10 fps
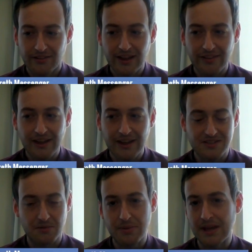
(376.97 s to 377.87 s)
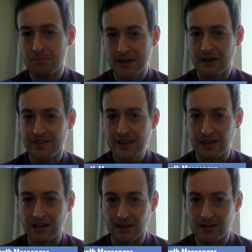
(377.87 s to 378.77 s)
that's a big
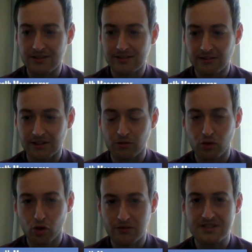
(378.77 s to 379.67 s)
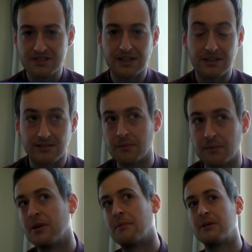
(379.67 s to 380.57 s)
thing, considering that Raw is seen as
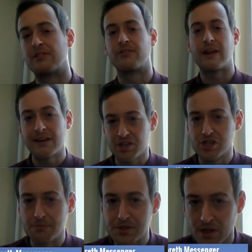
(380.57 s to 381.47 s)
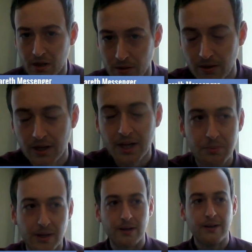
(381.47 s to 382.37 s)
WWE's flagship show.
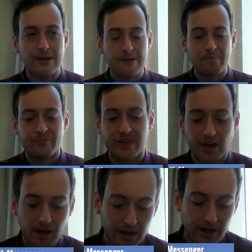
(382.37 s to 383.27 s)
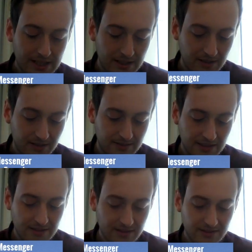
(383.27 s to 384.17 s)
But I
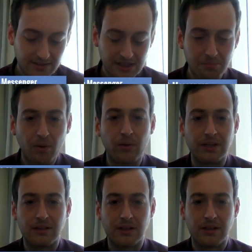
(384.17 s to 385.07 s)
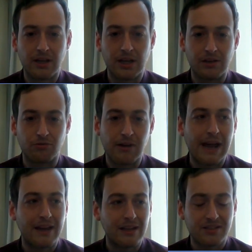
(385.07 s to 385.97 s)
didn't see the point in
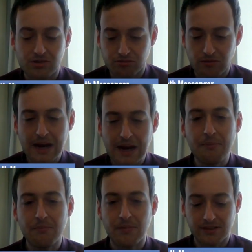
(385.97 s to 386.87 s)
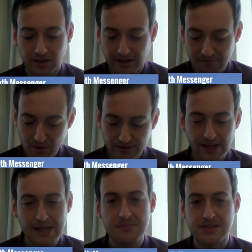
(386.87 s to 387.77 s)
Ram. It's just Ram. It's like they've put
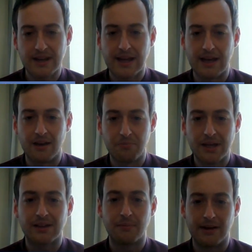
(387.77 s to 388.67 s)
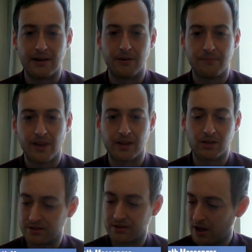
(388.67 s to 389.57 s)
names in a hat, picked them out,
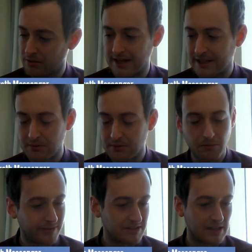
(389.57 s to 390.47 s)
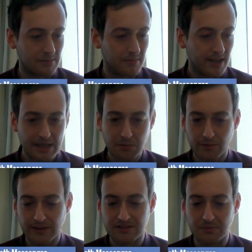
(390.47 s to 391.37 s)
and gone, oh yeah, he will face him. He
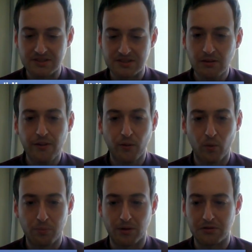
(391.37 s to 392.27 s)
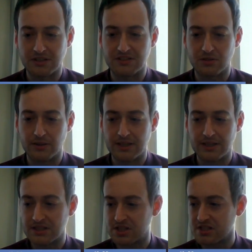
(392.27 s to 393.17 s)
will face him. There's no thought process to
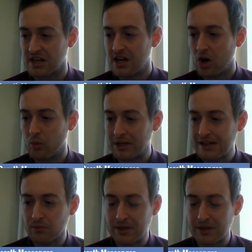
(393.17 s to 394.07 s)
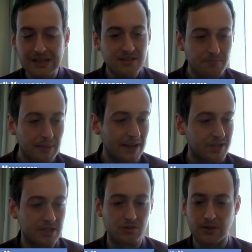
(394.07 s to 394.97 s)
it. It's just, oh, we need some
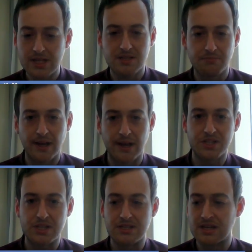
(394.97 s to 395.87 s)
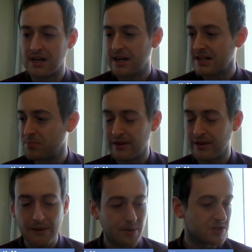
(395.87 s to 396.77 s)
matches. We need some matches. Let's put
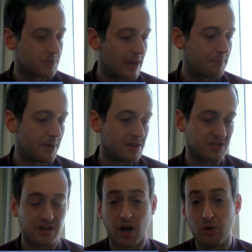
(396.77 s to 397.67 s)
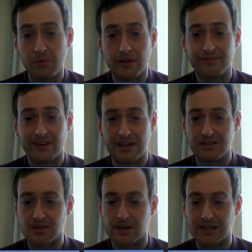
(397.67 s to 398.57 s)
that person with that person and hope that the
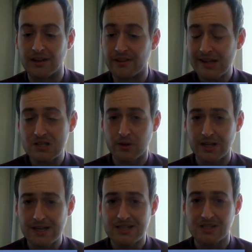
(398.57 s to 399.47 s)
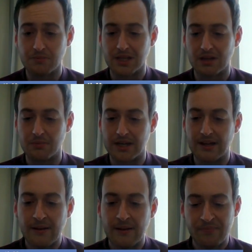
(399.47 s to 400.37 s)
fans like it. And that's what it is to me at the
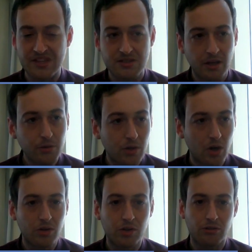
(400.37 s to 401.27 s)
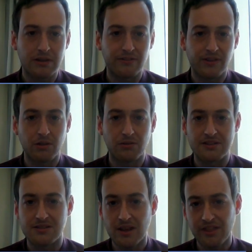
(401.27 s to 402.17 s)
minute. There's no concrete feud.
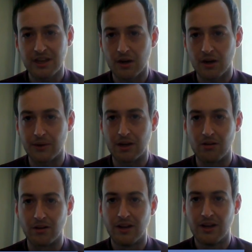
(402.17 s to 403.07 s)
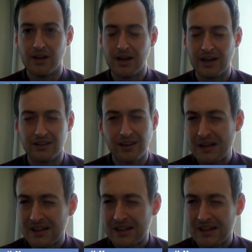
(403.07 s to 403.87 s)
There's nothing going on. And